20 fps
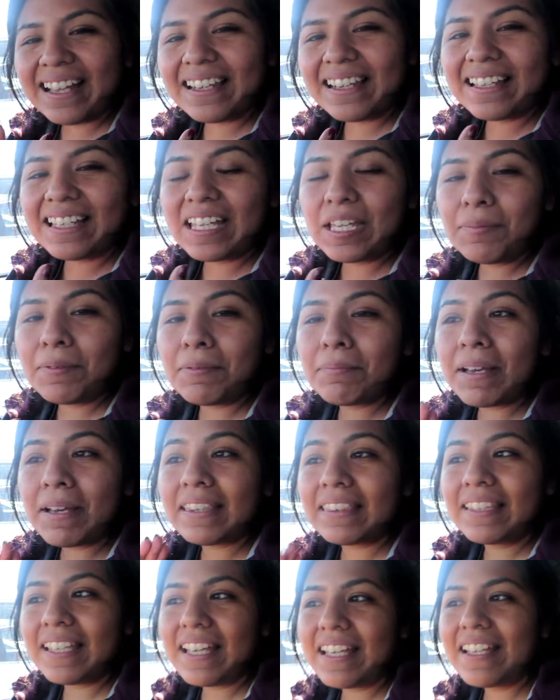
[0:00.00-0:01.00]
I like keeping my
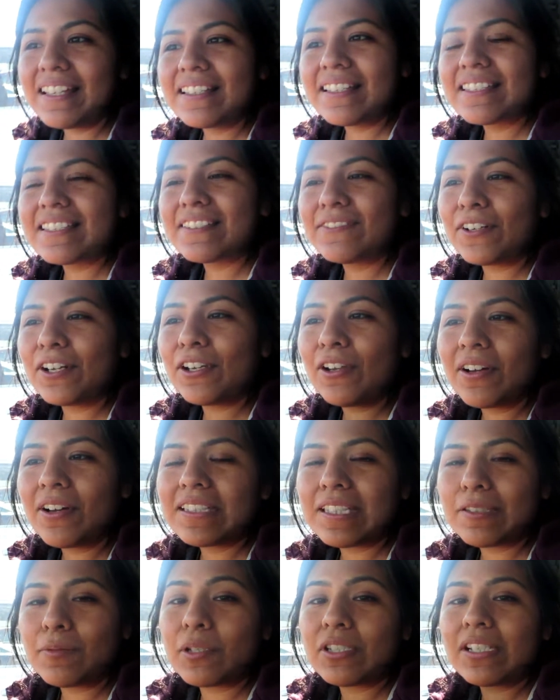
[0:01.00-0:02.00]
things for a long
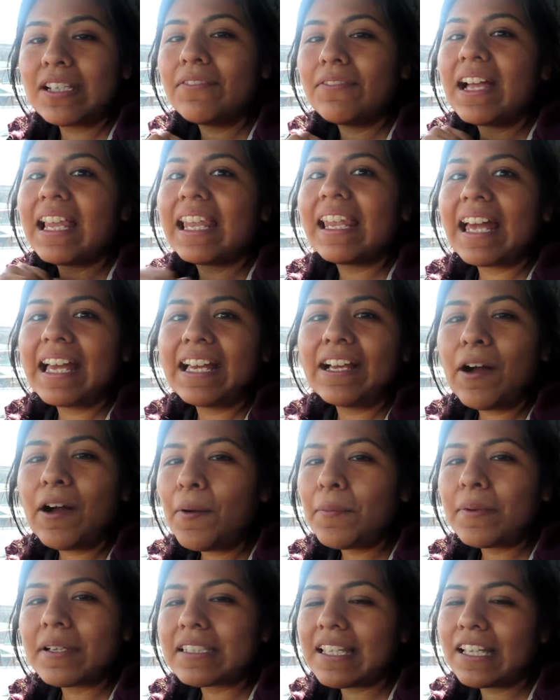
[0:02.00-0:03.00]
time, especially if I like
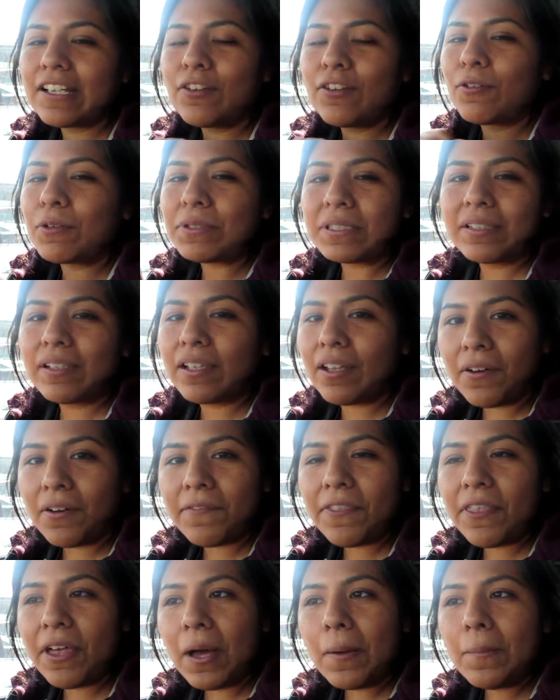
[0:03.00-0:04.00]
them, because I grow to
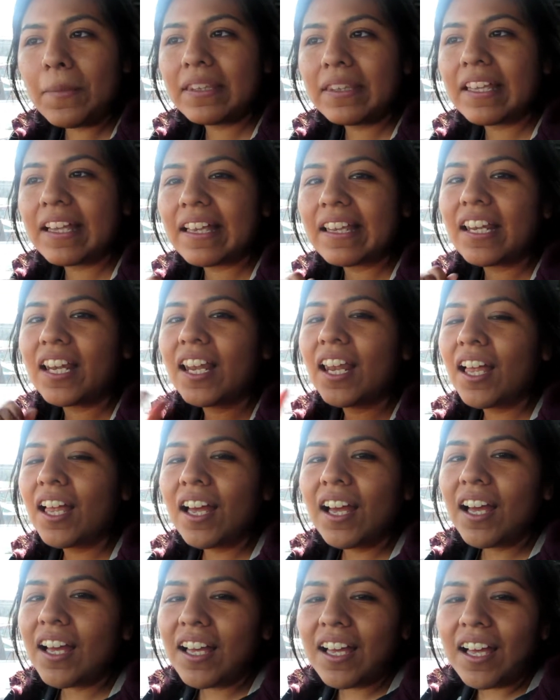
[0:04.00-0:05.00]
love them, and then.
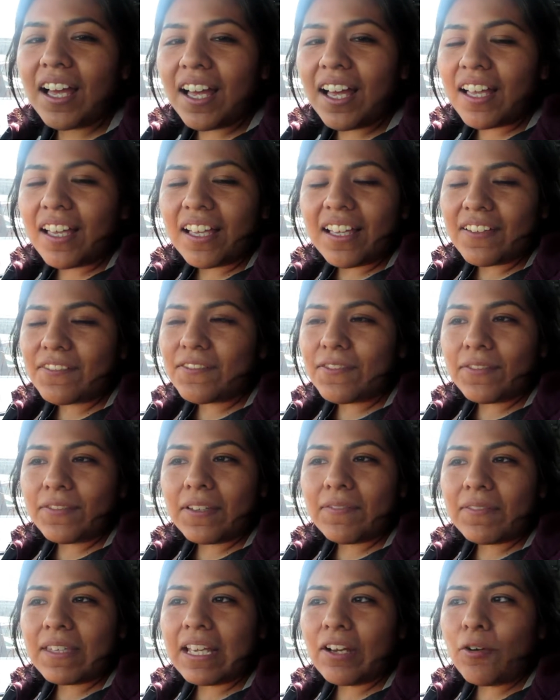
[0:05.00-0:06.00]

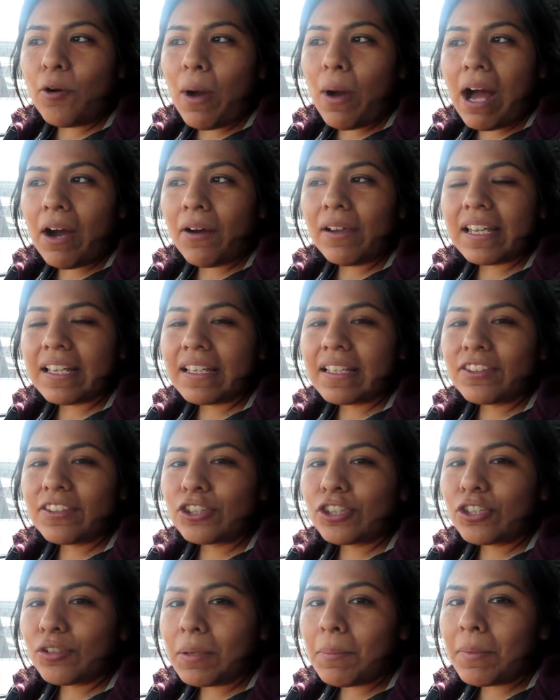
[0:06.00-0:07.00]
If they go out like
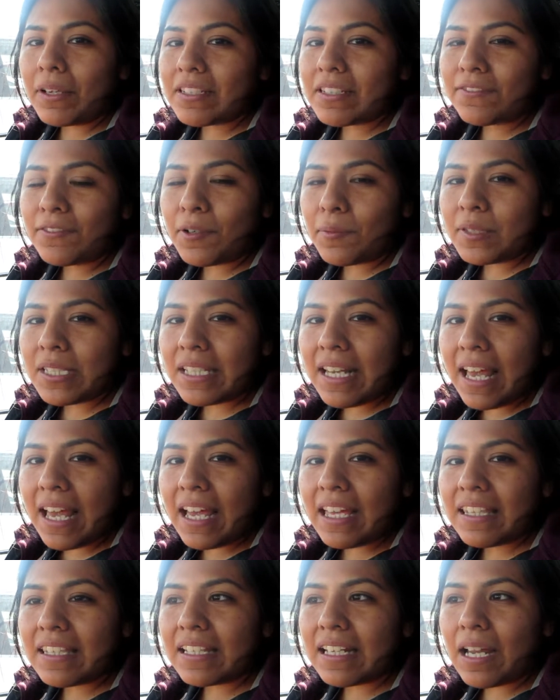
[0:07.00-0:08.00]
3 months from
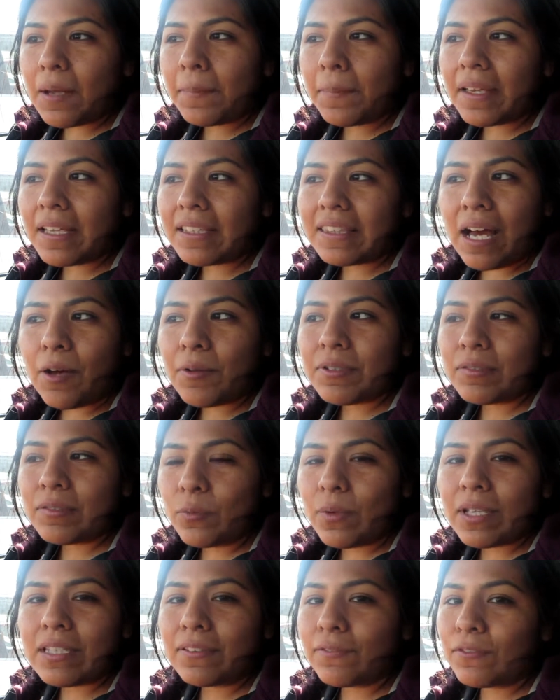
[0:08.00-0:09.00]
today, then I'm like, that was a
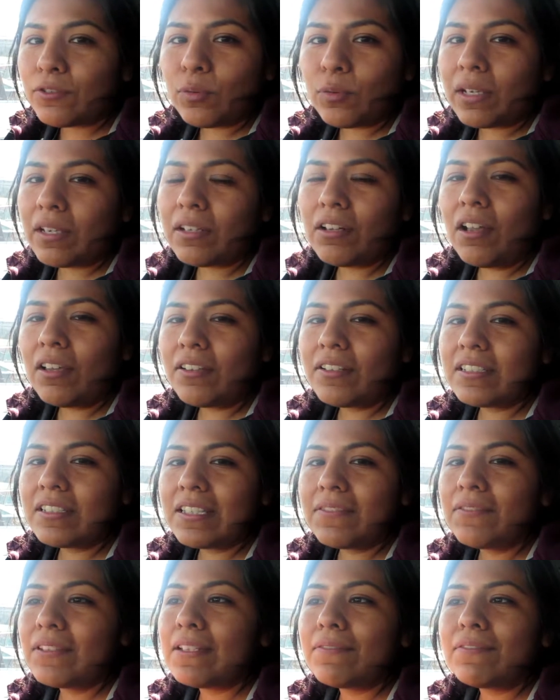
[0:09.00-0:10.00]
waste of $20.
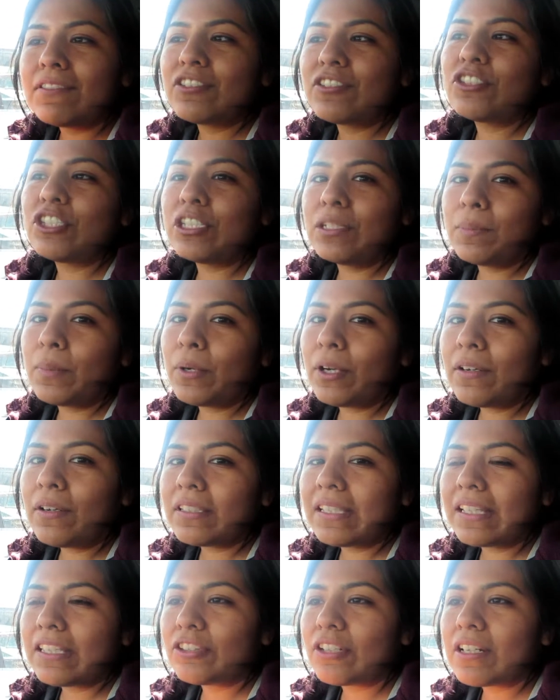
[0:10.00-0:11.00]
Even if it's cheaper,
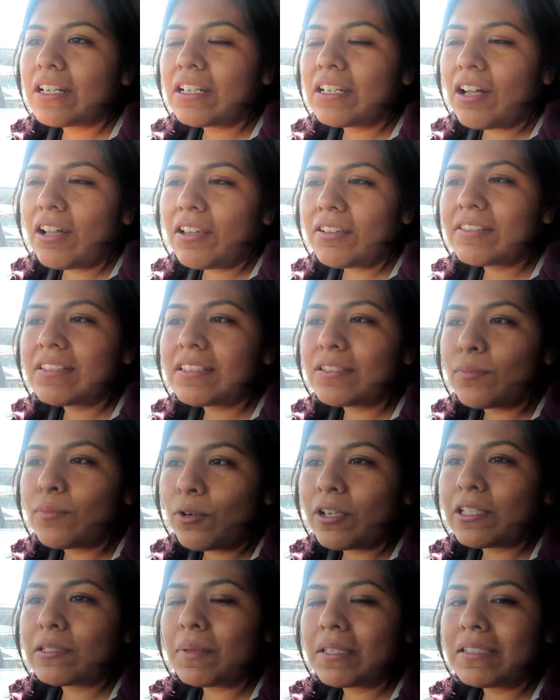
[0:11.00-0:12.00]
like $30 is
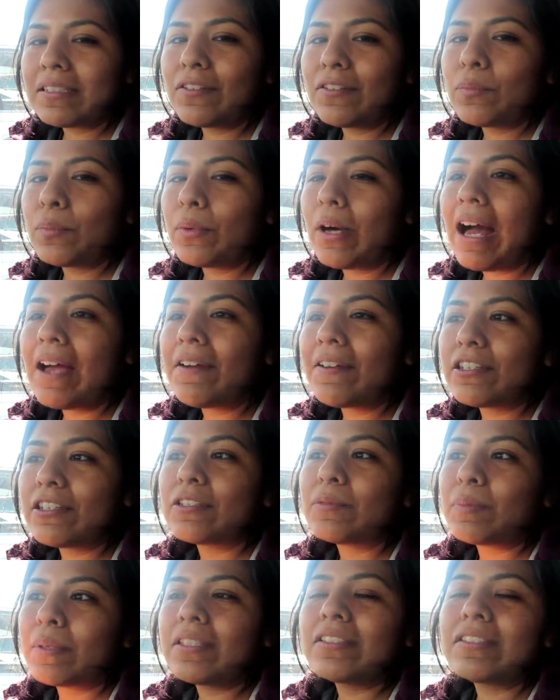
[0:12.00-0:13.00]
more expensive, but I'd rather
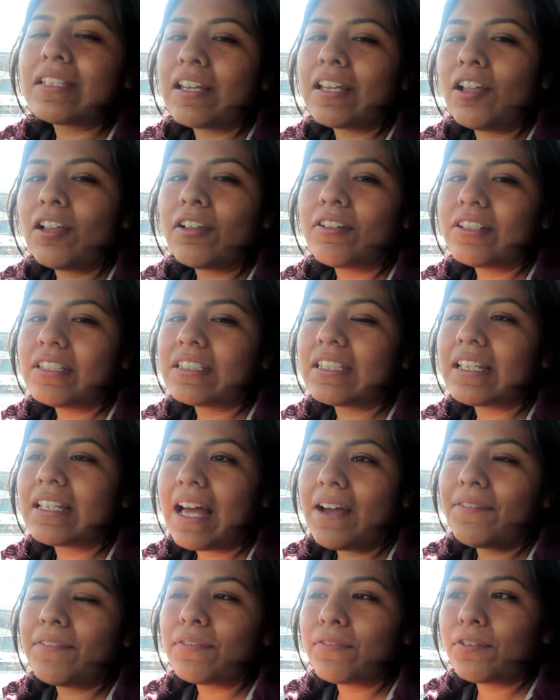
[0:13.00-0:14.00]
spend the $10 and
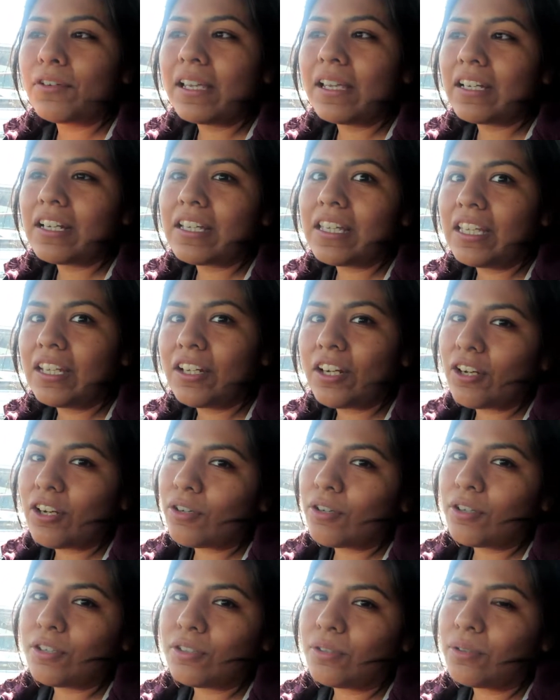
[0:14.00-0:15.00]
have it for like a year
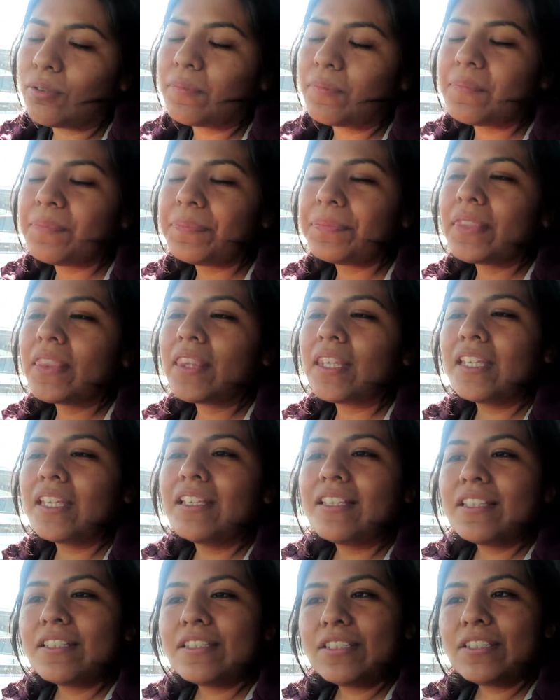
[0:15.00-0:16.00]
or two.
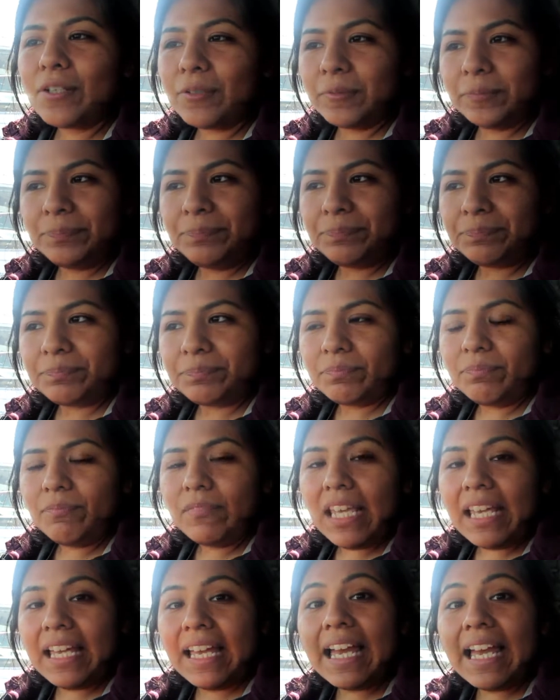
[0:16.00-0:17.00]
So,
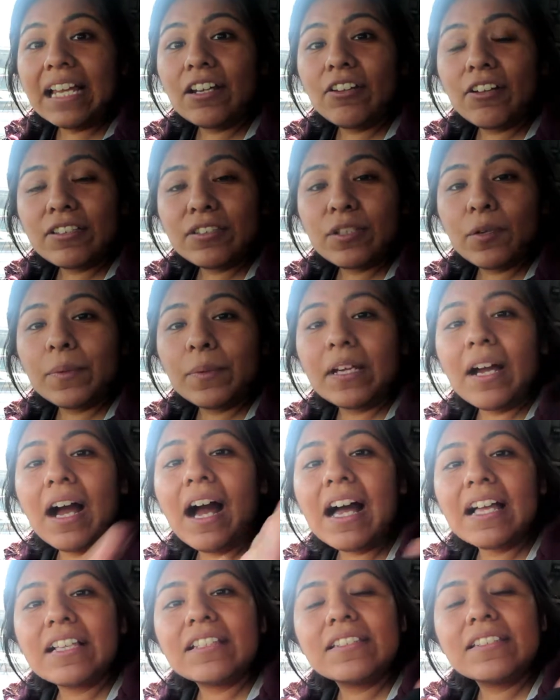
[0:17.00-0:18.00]
and also we
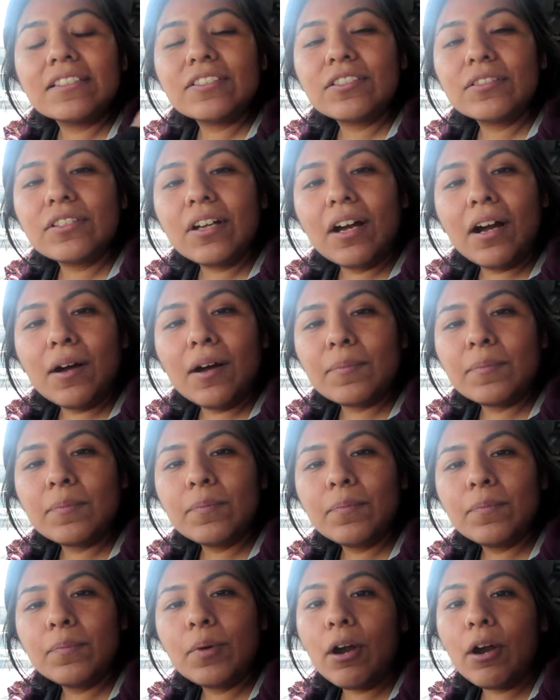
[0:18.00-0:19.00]
got
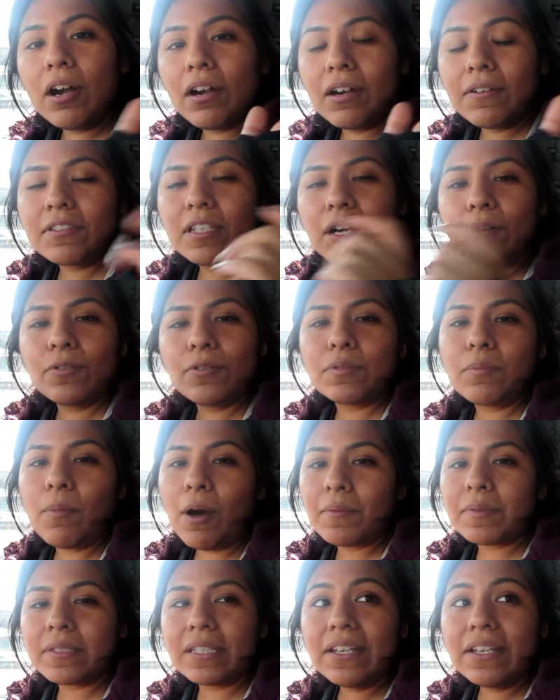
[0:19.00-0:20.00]
part of Saul's
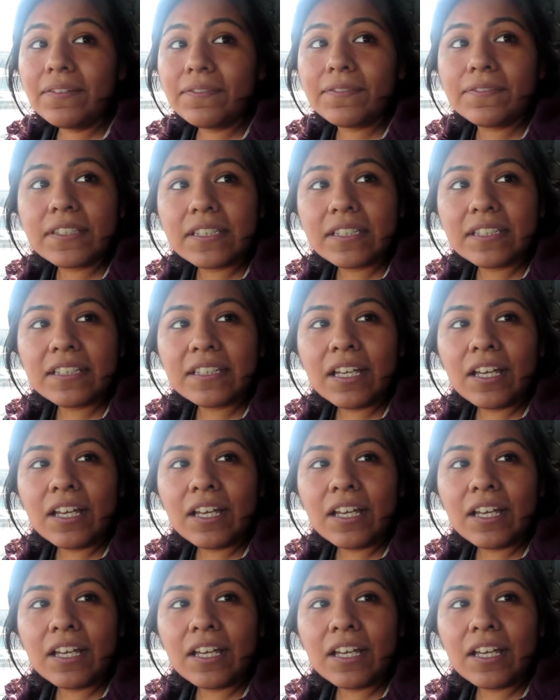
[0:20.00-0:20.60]
mom's gift.